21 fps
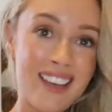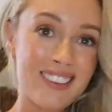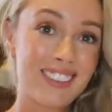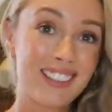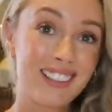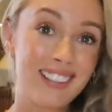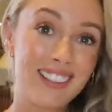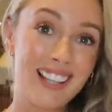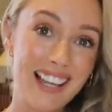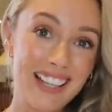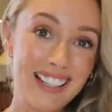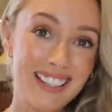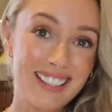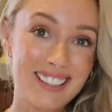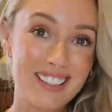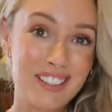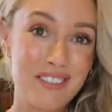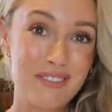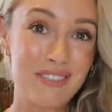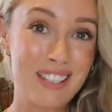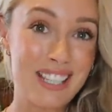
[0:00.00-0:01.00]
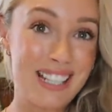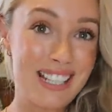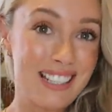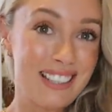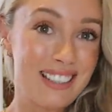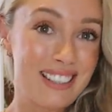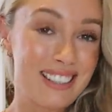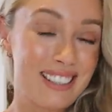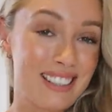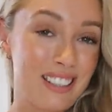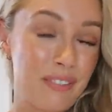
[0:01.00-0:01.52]
The length of
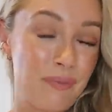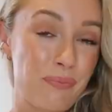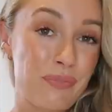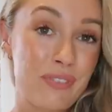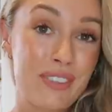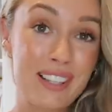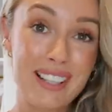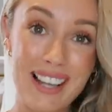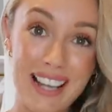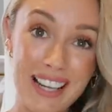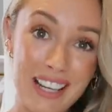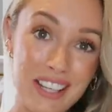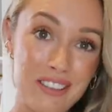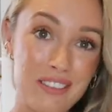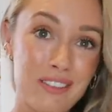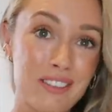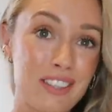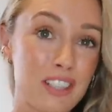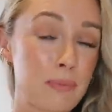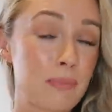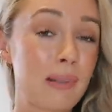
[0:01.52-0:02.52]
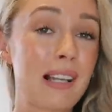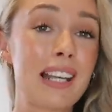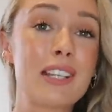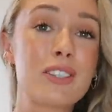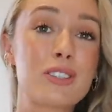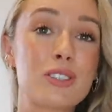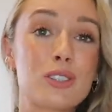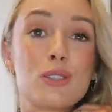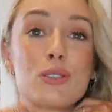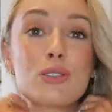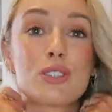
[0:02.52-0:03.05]
these, the length of this play
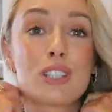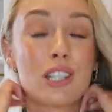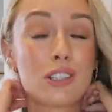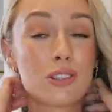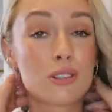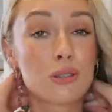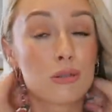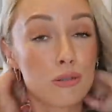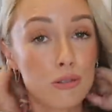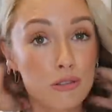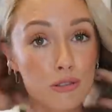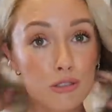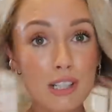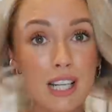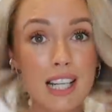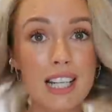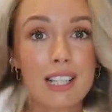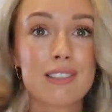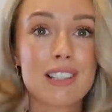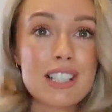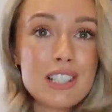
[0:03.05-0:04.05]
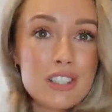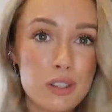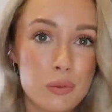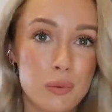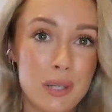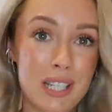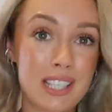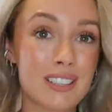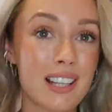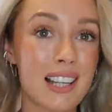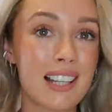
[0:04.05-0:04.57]
suit is really, really
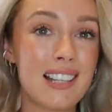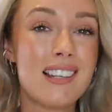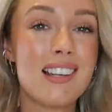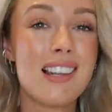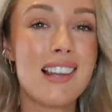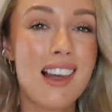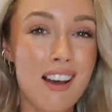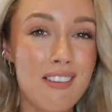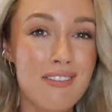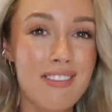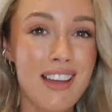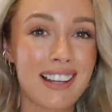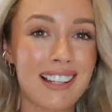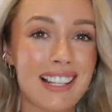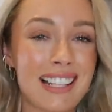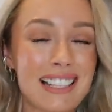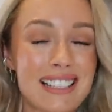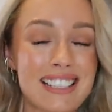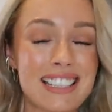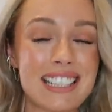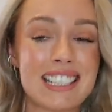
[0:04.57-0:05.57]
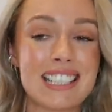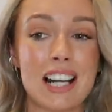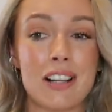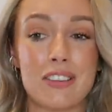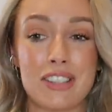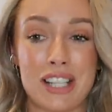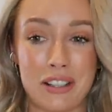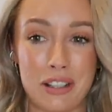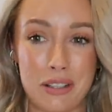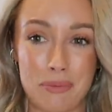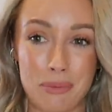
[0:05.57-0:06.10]
sweet. I love that lace detail
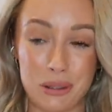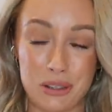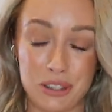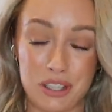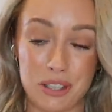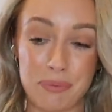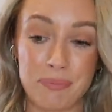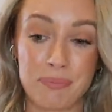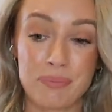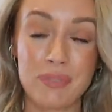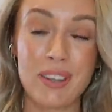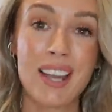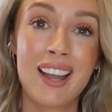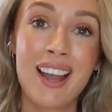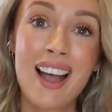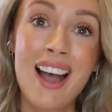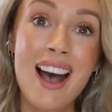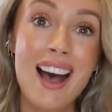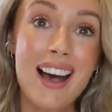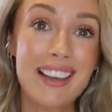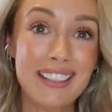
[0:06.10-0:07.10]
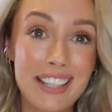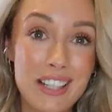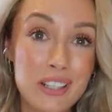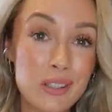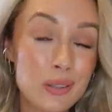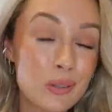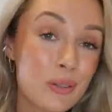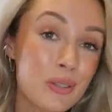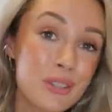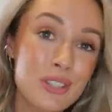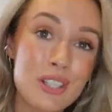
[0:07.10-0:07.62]
down at the bottom and I
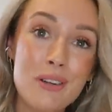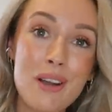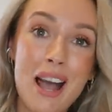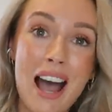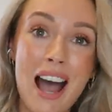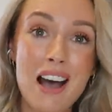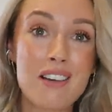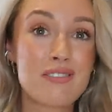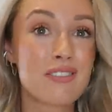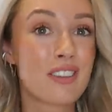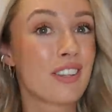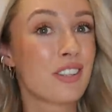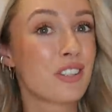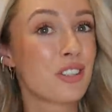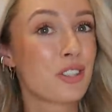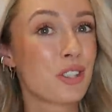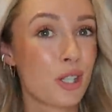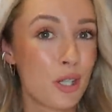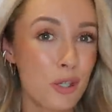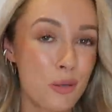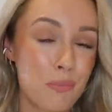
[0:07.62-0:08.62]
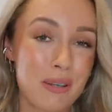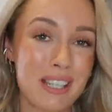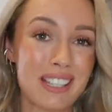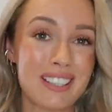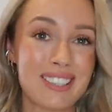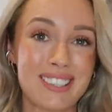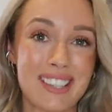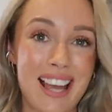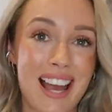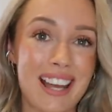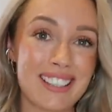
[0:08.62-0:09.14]
also have the two-piece
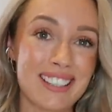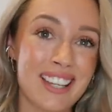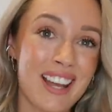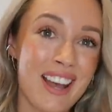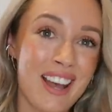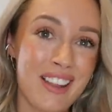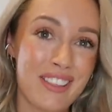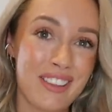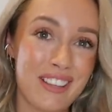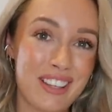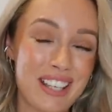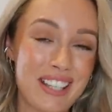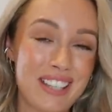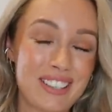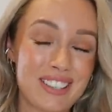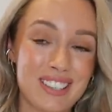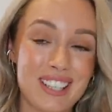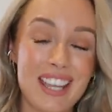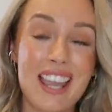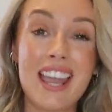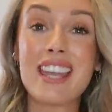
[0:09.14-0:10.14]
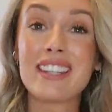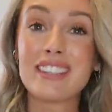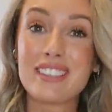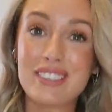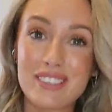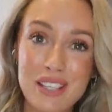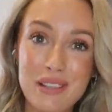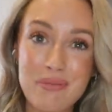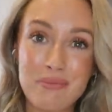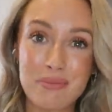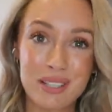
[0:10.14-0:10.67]
set that is in the
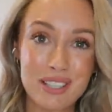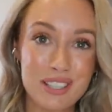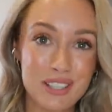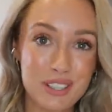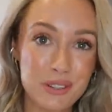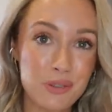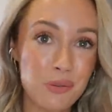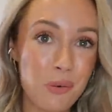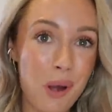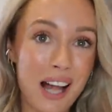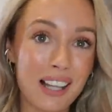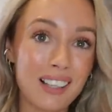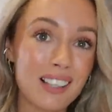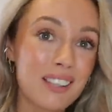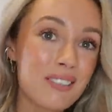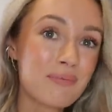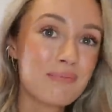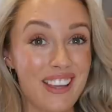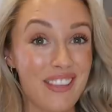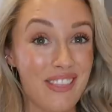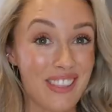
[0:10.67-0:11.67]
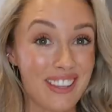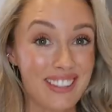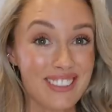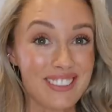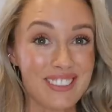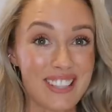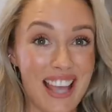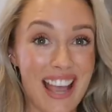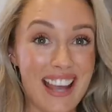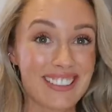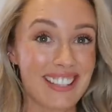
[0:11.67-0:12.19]
same print as well. This
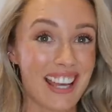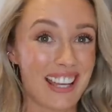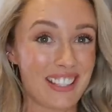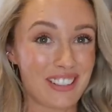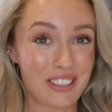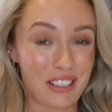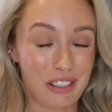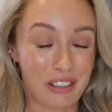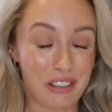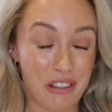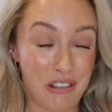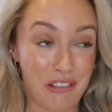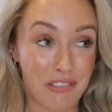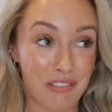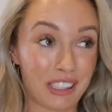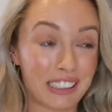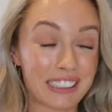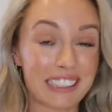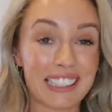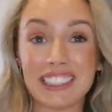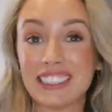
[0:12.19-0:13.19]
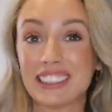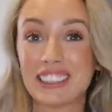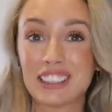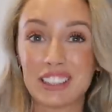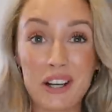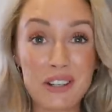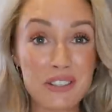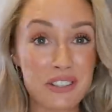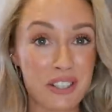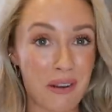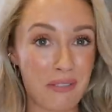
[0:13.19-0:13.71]
set has just officially
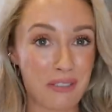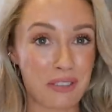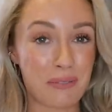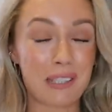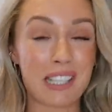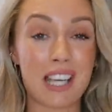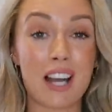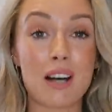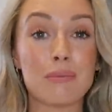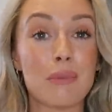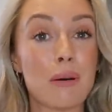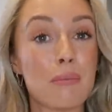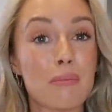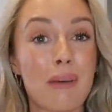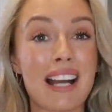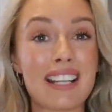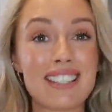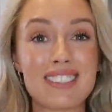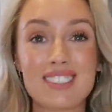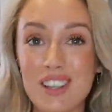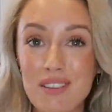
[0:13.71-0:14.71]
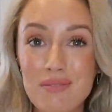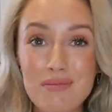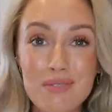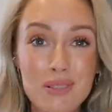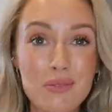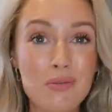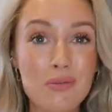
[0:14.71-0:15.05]
shot up to become my number